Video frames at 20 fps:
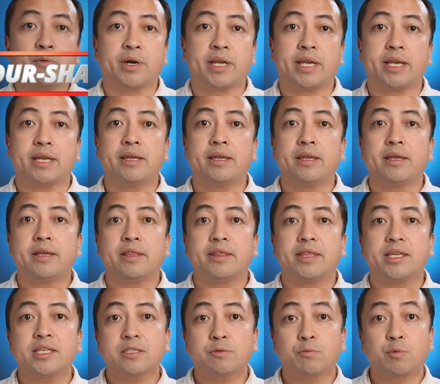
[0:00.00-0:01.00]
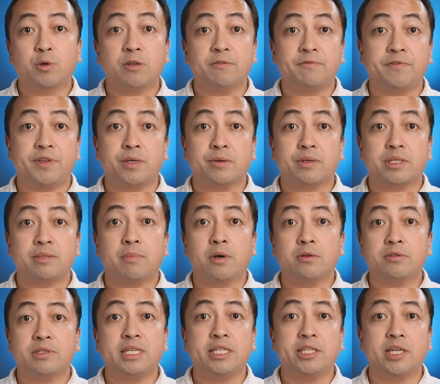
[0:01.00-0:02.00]
one, this worldview is
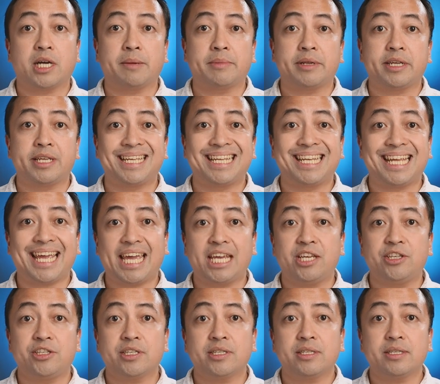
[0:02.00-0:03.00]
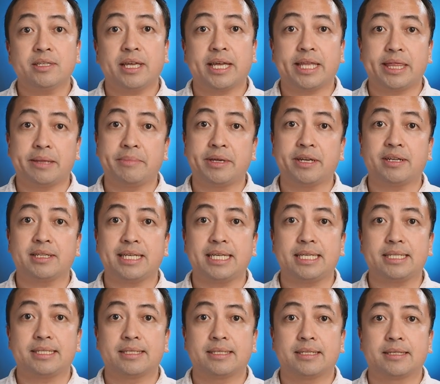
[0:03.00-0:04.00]
mostly dominant in Asia and the Middle
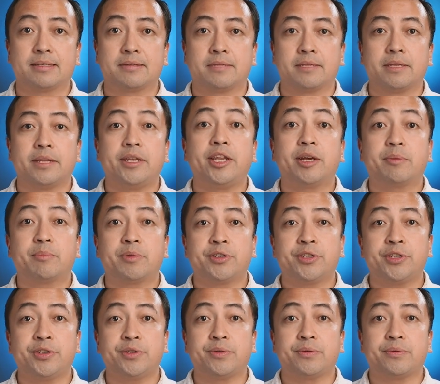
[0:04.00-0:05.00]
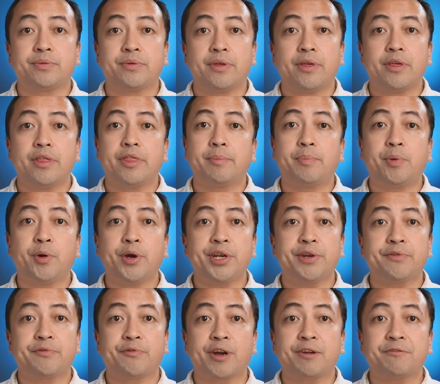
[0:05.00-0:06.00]
East. Number two, the point
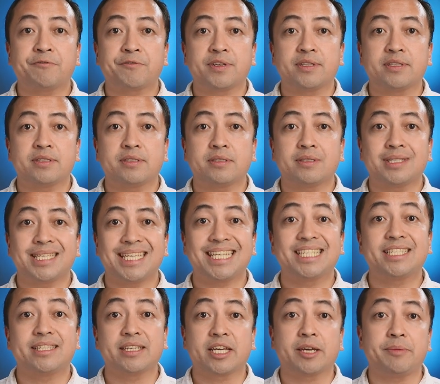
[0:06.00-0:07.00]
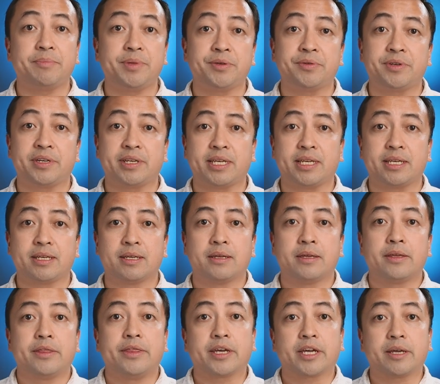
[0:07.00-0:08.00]
of reference is the community.
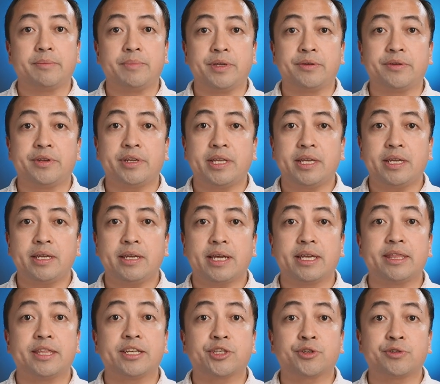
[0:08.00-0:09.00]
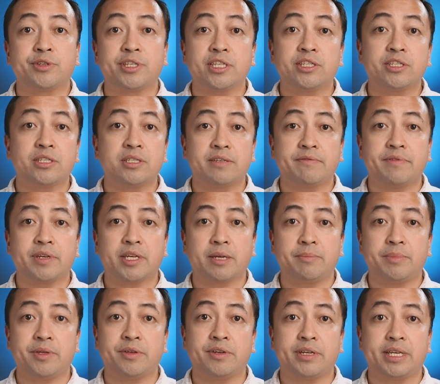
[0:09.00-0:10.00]
The community and the traditions of the
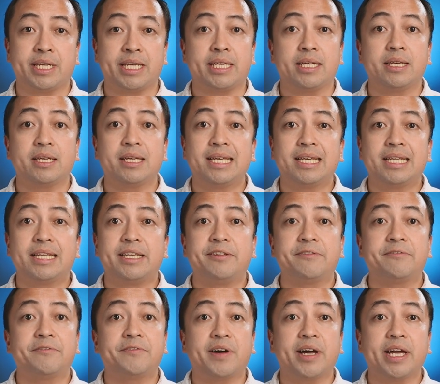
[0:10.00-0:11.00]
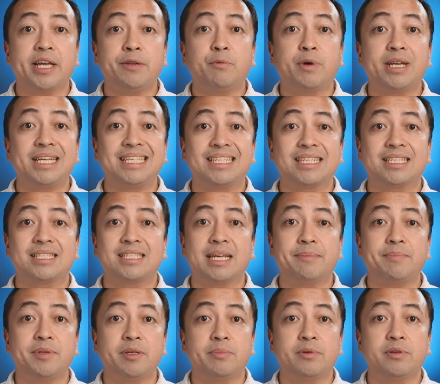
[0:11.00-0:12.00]
community define what is
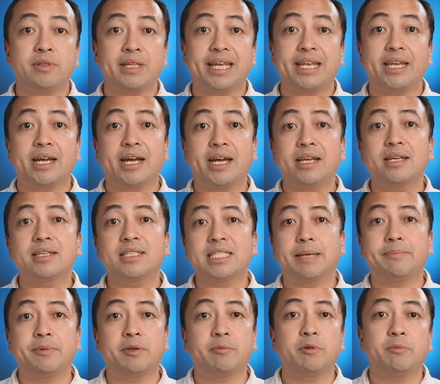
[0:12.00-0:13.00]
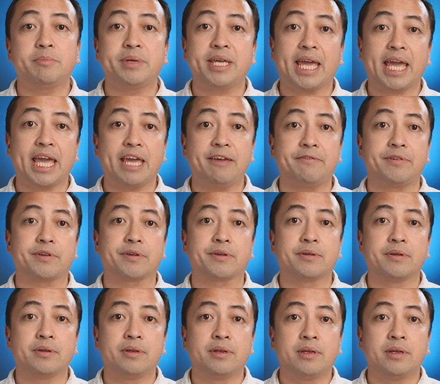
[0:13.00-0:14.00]
acceptable and unacceptable behavior,